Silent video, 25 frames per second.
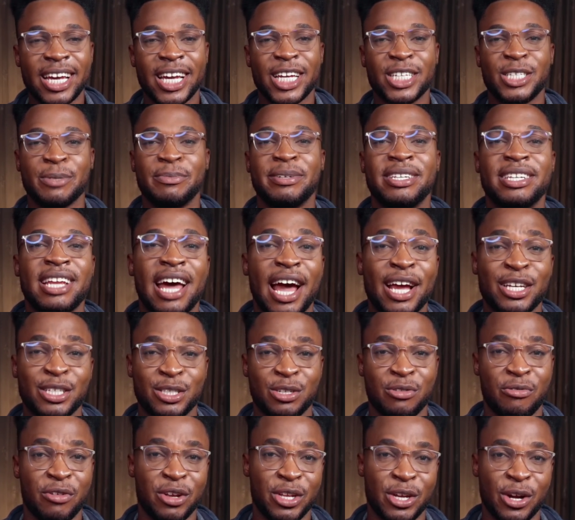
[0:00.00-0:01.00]
It would be
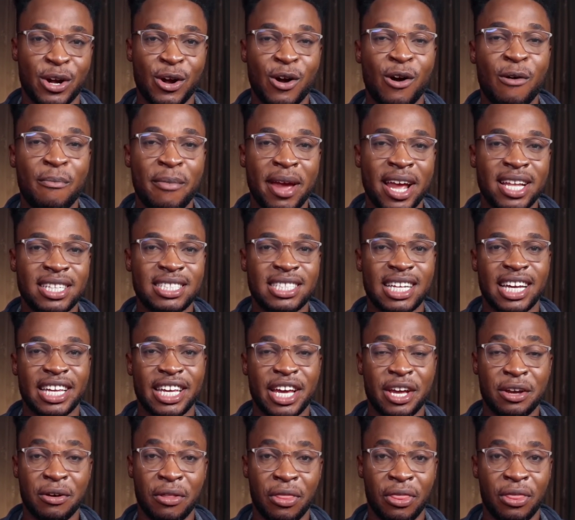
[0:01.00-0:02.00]
nice to read your comments
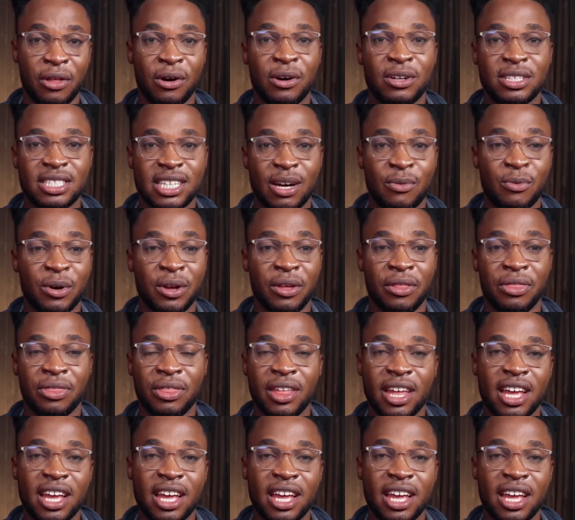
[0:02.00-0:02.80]
and hear your thoughts and what you